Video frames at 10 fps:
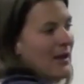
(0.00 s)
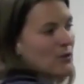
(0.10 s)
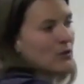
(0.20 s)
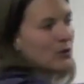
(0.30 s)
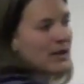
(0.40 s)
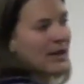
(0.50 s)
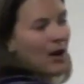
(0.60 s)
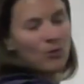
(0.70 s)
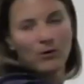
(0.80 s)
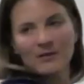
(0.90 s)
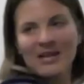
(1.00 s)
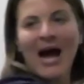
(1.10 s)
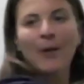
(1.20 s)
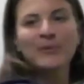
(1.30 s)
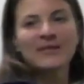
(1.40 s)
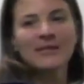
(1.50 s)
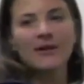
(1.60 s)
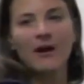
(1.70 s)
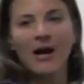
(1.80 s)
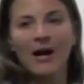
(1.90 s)
and looking at what was happening
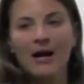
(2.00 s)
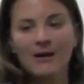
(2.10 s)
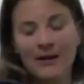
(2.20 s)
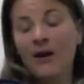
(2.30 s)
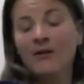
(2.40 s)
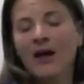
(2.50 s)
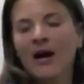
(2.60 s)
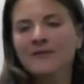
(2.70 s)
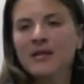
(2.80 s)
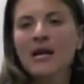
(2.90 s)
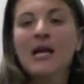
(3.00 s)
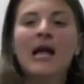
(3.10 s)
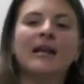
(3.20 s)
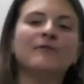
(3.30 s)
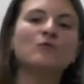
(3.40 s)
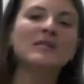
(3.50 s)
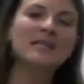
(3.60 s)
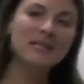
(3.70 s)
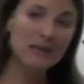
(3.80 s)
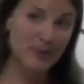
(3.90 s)
in our lives. And if we
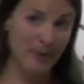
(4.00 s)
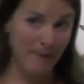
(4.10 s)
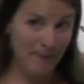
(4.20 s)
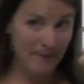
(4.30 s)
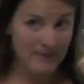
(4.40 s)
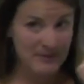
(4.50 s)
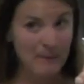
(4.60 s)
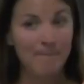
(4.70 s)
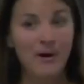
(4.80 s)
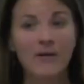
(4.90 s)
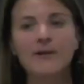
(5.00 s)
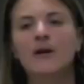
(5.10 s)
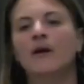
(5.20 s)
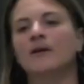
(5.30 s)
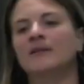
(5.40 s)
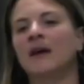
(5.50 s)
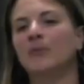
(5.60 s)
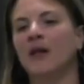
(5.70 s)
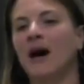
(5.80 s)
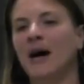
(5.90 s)
can keep a symbolic
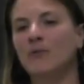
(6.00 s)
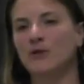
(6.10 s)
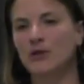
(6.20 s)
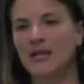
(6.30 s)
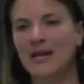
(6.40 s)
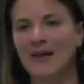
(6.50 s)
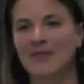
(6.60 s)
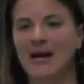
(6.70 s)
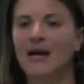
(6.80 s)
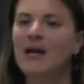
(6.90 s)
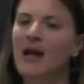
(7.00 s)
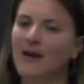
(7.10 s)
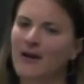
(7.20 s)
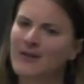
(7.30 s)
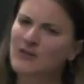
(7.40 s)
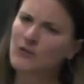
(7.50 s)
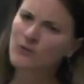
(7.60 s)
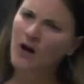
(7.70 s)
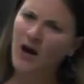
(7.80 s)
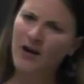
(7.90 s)
archetypal eye when looking at that and not get too
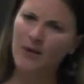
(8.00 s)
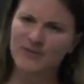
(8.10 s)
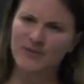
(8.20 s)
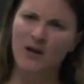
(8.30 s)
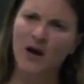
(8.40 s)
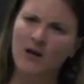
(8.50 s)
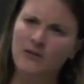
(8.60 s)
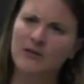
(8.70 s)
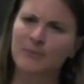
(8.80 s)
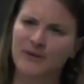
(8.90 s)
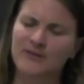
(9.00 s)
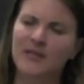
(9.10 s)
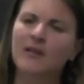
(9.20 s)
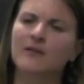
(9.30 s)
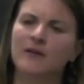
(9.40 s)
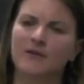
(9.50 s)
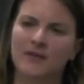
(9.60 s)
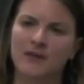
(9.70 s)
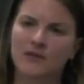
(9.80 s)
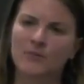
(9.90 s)
caught in the concrete particular of
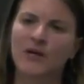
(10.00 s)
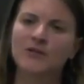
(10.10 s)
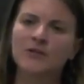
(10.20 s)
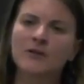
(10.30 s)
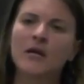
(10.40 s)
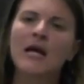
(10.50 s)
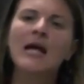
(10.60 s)
the expression,